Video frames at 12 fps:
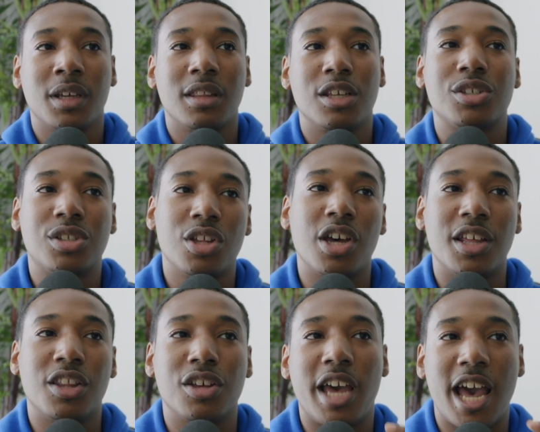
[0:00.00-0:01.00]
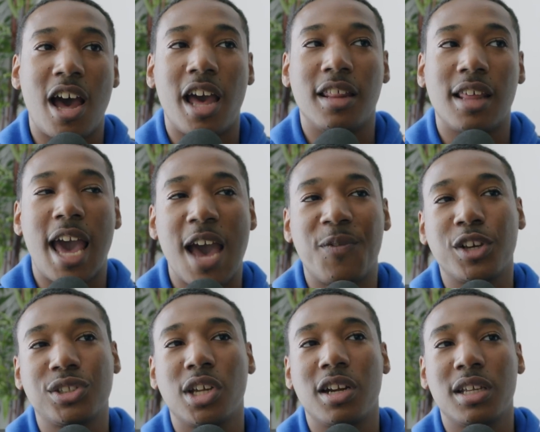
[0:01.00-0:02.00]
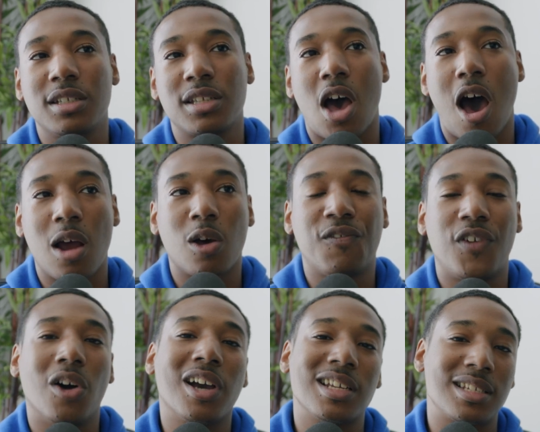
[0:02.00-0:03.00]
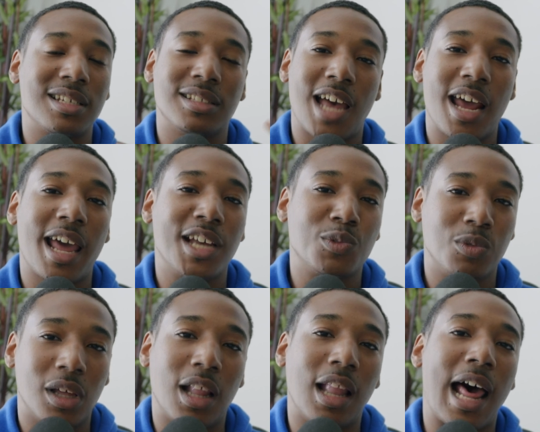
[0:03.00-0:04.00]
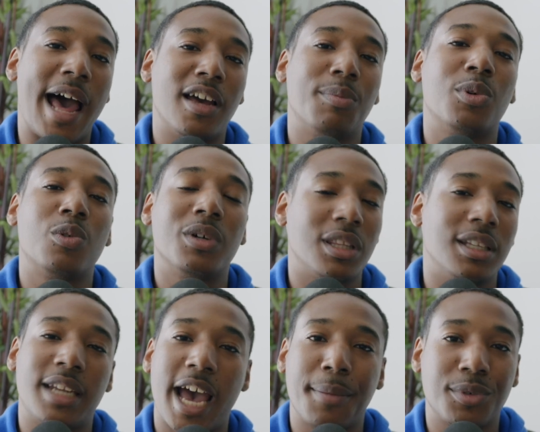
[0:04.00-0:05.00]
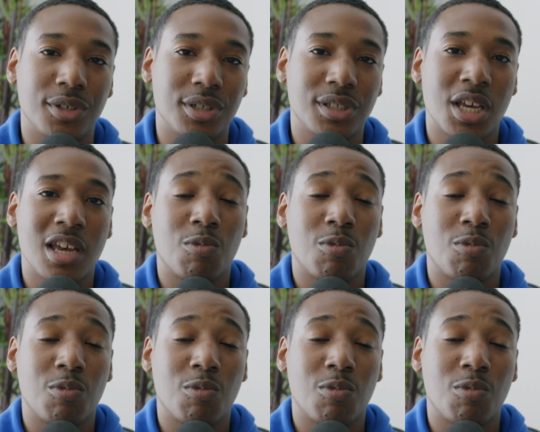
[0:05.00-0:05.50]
The FX30's autofocus is not as reliable with adapters,